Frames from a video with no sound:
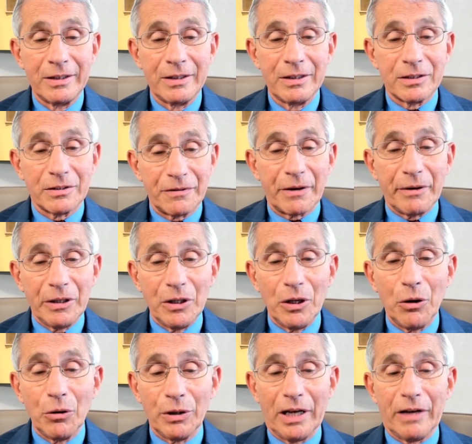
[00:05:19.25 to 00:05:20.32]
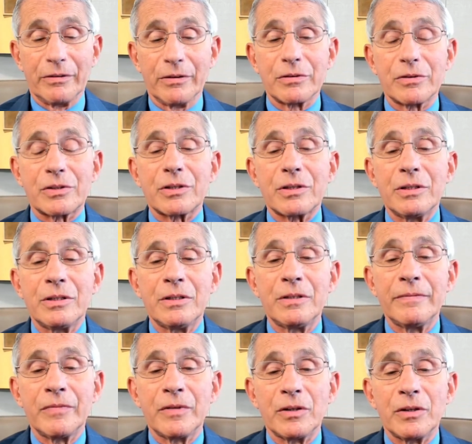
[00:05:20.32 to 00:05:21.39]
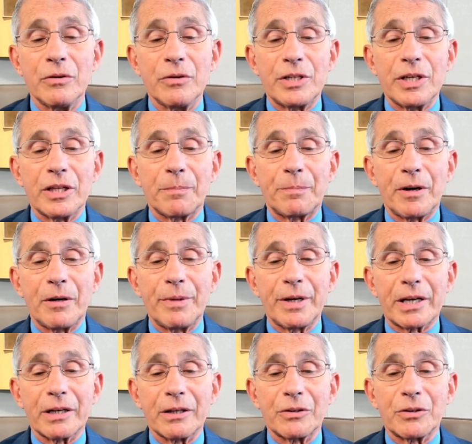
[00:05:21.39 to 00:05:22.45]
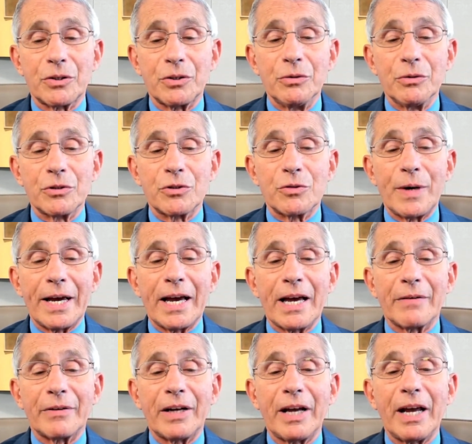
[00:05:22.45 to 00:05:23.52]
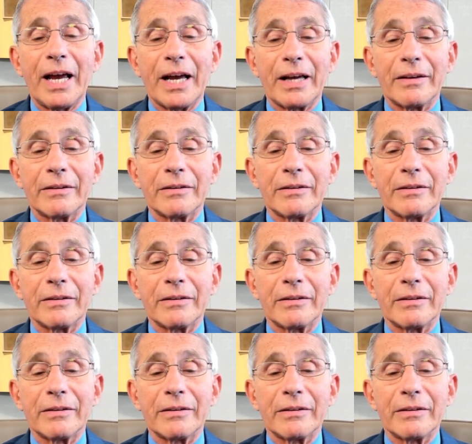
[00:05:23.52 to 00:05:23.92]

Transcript: to very low levels using the public health tools we have in hand.